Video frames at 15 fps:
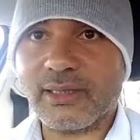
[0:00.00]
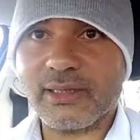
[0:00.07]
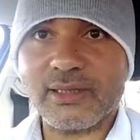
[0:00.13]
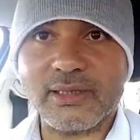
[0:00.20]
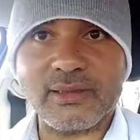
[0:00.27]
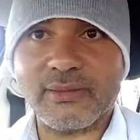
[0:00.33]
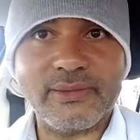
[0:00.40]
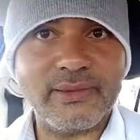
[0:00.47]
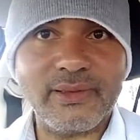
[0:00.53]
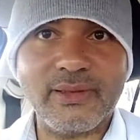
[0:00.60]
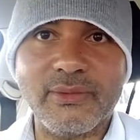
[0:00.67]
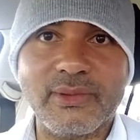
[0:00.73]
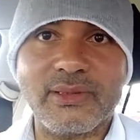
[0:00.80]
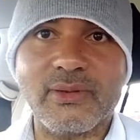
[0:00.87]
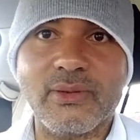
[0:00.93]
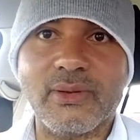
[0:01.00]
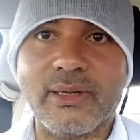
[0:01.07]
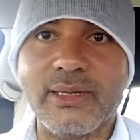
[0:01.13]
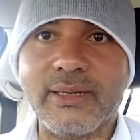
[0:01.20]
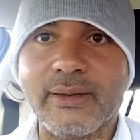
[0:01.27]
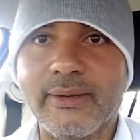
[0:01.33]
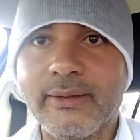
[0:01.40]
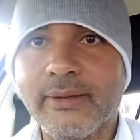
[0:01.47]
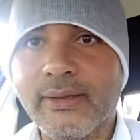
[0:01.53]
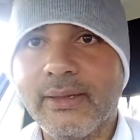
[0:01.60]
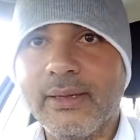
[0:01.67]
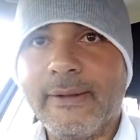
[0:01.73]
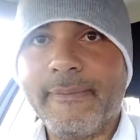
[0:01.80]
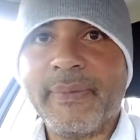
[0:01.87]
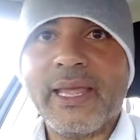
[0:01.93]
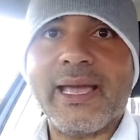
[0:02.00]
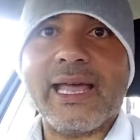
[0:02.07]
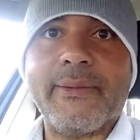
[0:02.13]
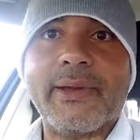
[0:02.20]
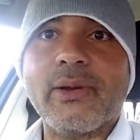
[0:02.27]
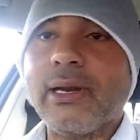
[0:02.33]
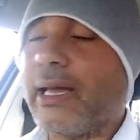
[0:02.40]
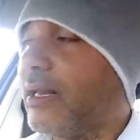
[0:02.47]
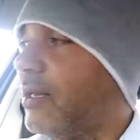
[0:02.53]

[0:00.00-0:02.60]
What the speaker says: this is what's going on here. Anyway, I'm going to